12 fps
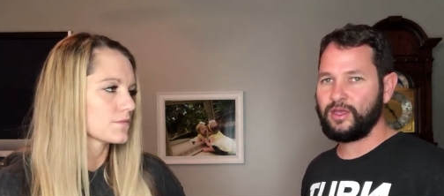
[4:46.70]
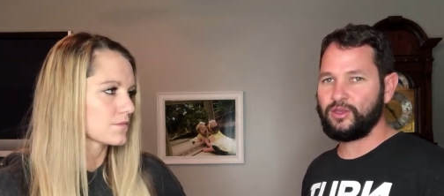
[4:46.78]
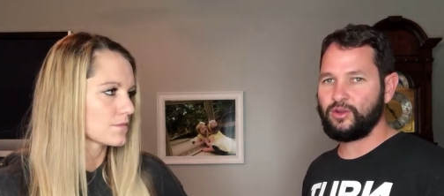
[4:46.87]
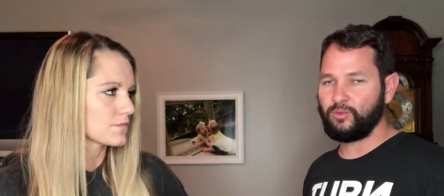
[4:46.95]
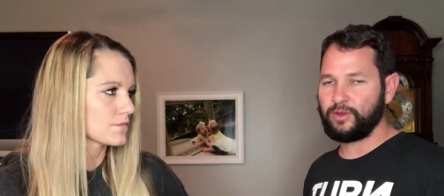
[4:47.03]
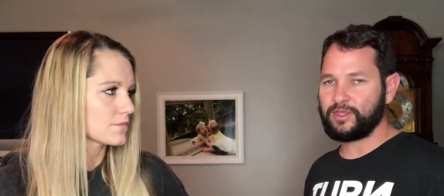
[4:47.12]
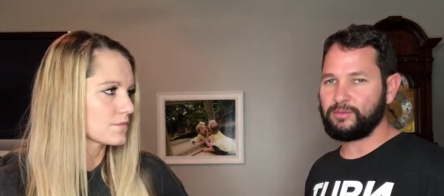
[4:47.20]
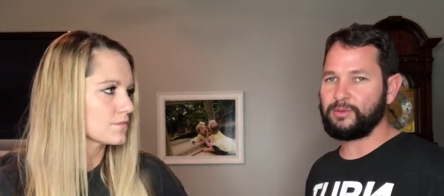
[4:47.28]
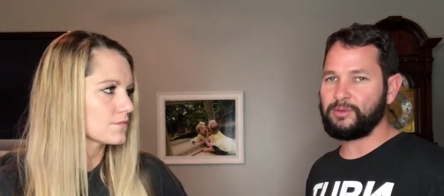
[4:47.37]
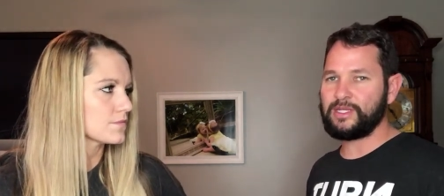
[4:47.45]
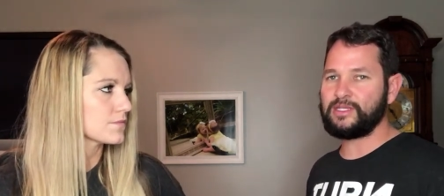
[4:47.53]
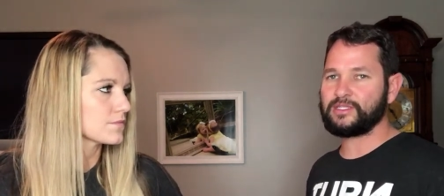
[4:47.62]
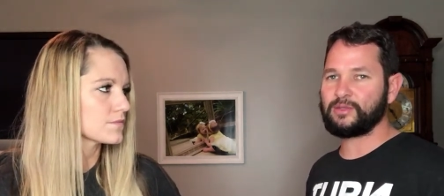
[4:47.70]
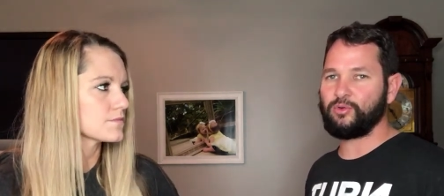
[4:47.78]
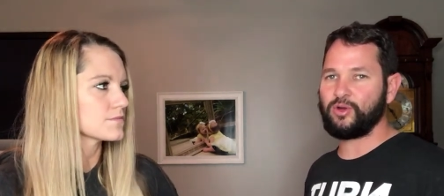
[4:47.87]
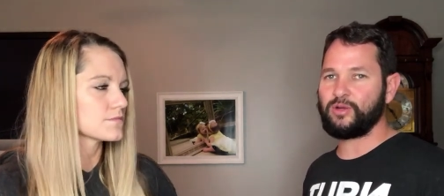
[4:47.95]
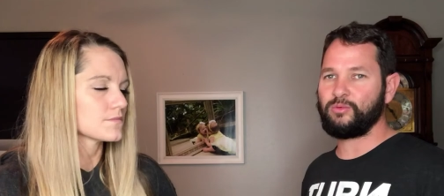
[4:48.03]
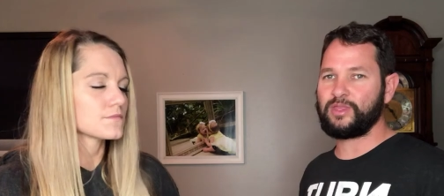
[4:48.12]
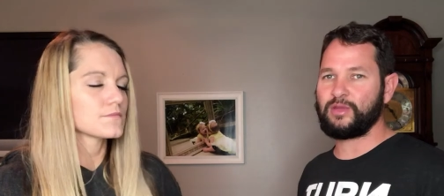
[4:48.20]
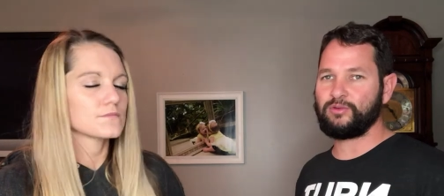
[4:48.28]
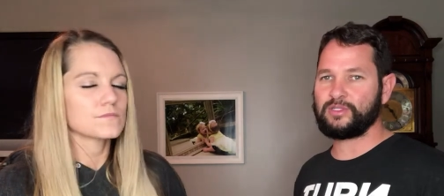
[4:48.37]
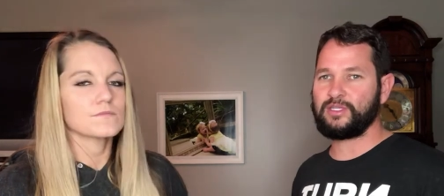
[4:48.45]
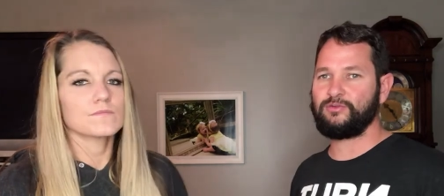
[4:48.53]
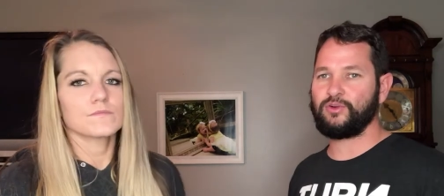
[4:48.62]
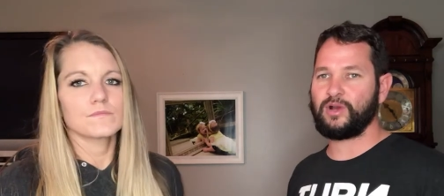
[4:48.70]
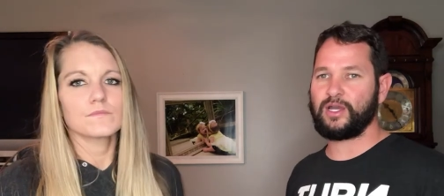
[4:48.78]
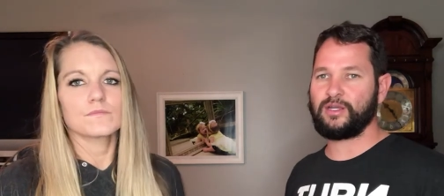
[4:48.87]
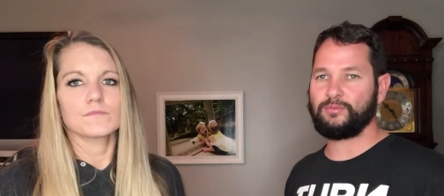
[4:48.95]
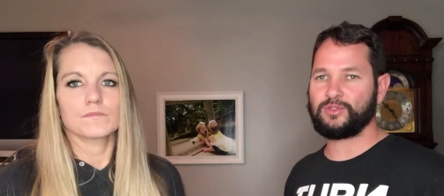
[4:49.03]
Speaker 1: you don't want them to be disappointed when they receive your item.